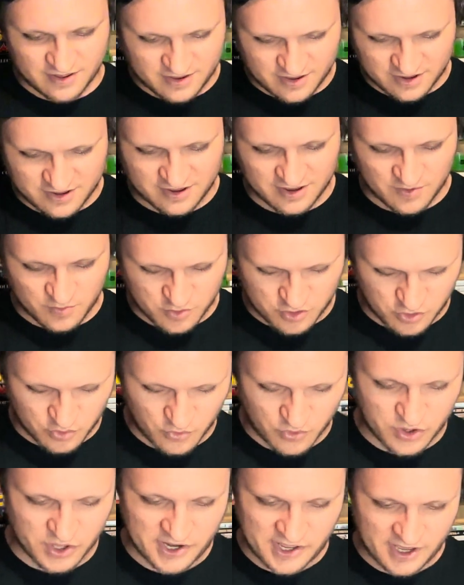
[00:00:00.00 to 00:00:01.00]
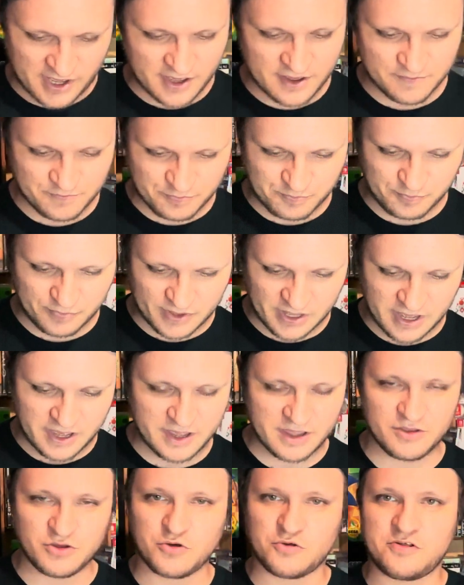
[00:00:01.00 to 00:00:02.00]
to see was 3D,
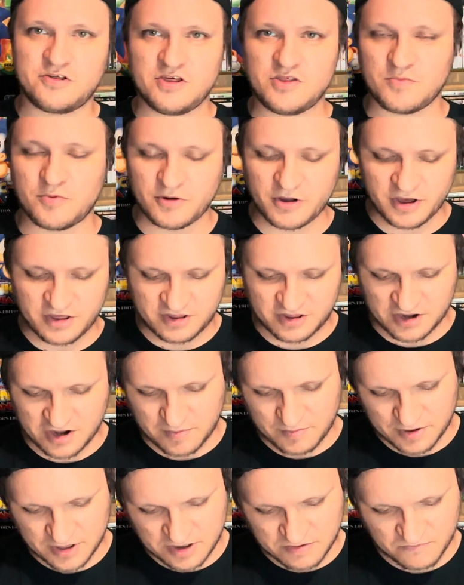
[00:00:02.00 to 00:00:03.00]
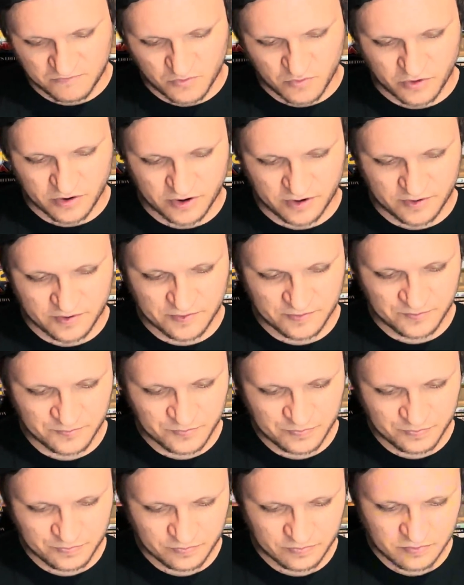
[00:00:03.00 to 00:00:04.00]
and you'll see the price that I paid for it.
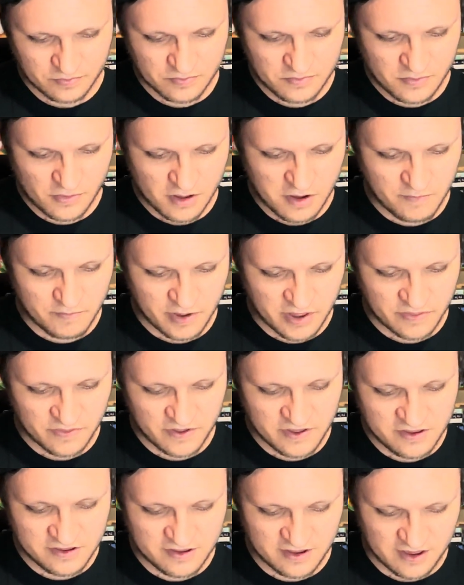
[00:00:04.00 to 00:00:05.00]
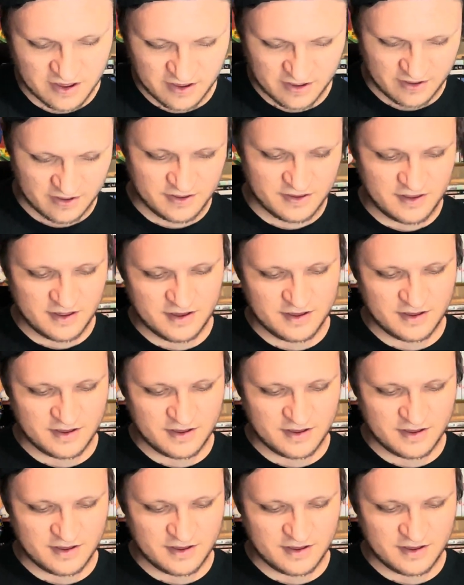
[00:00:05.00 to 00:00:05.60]
But this is